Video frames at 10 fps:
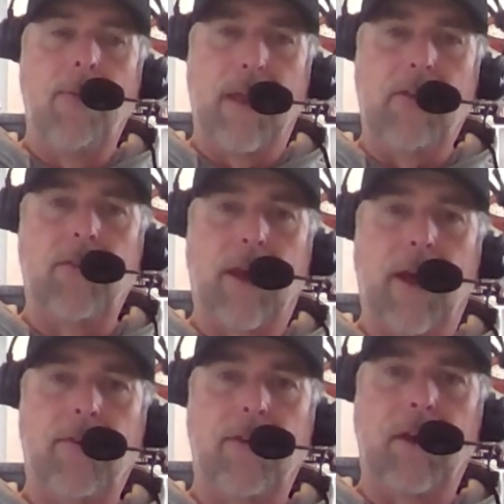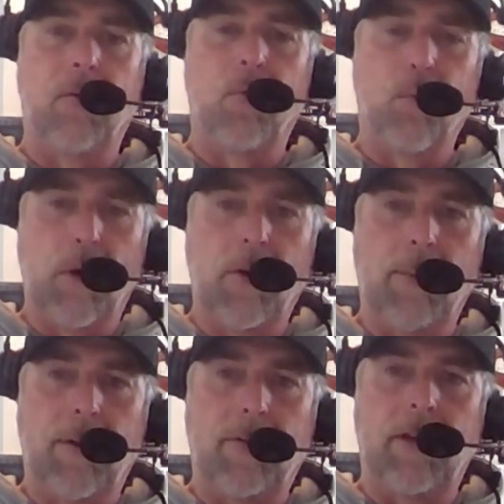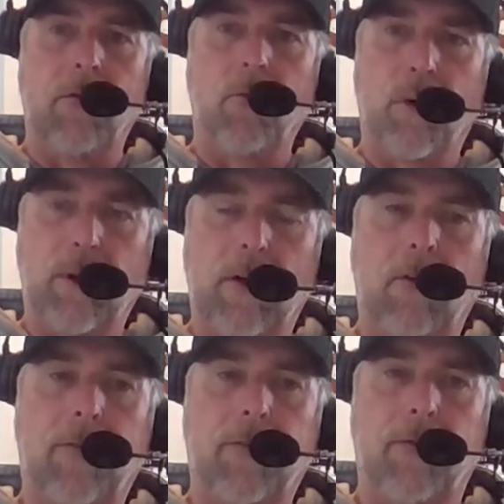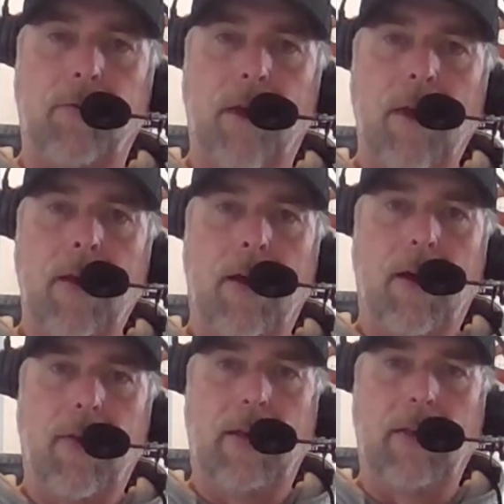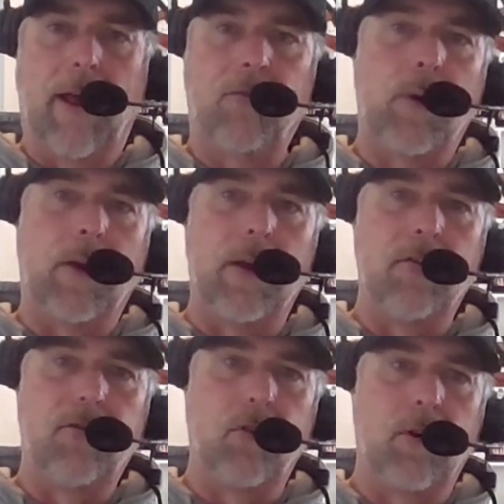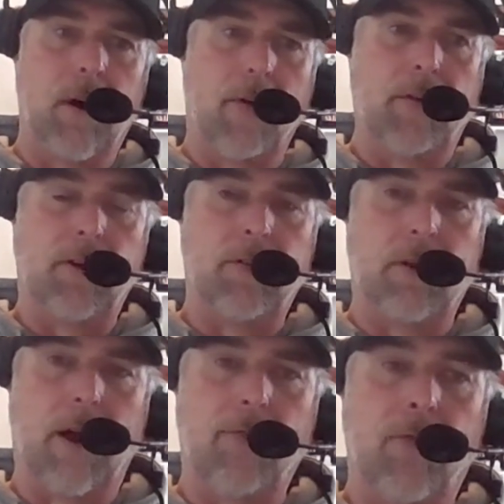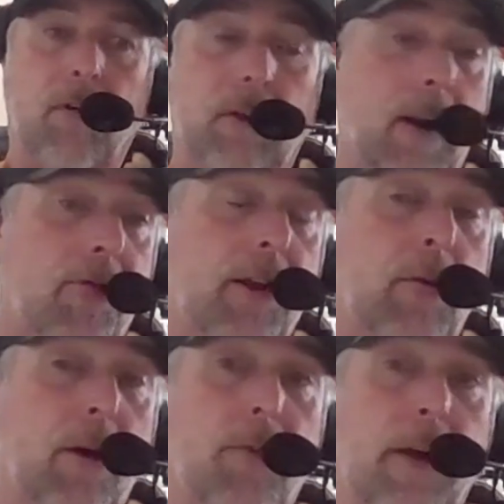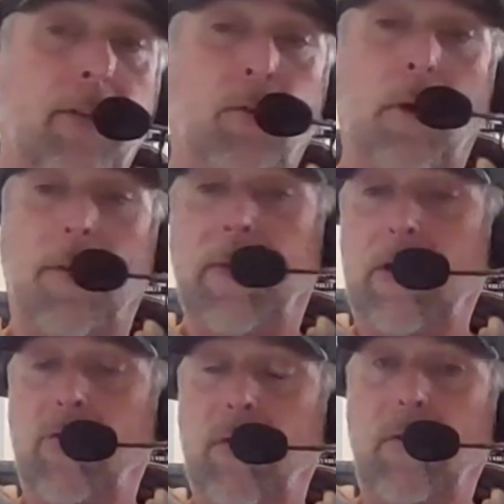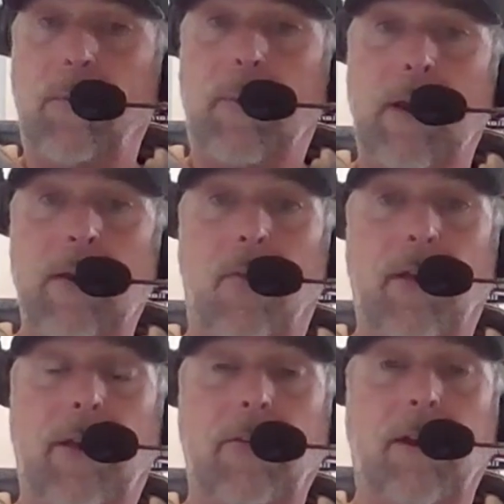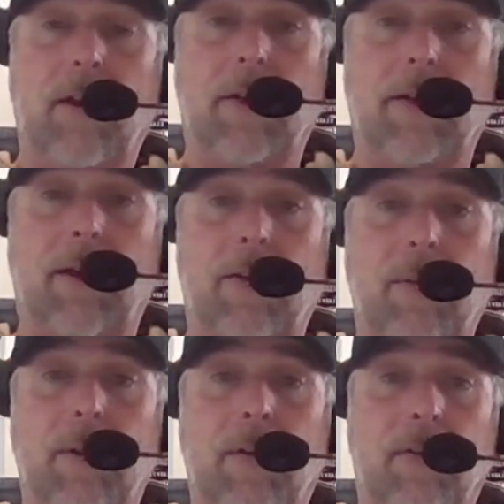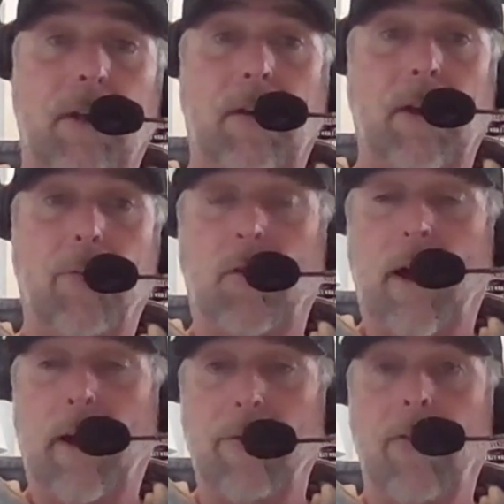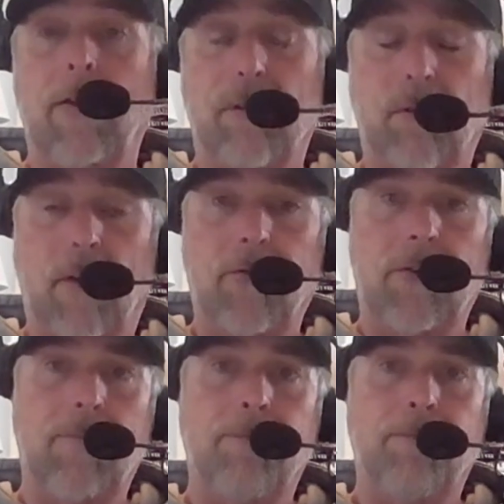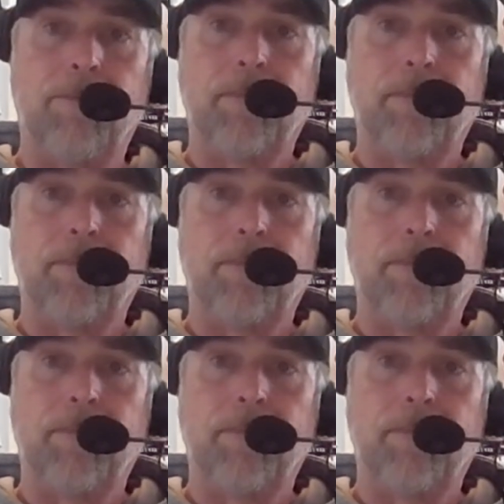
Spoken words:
They just have to get really busy and really aggressive that last weekend in June and obviously July 1st. And I think Ron Francis will. I think he's feeling some heat, and I think he's going to get. It's going to be an exciting time for Kraken fans this offseason.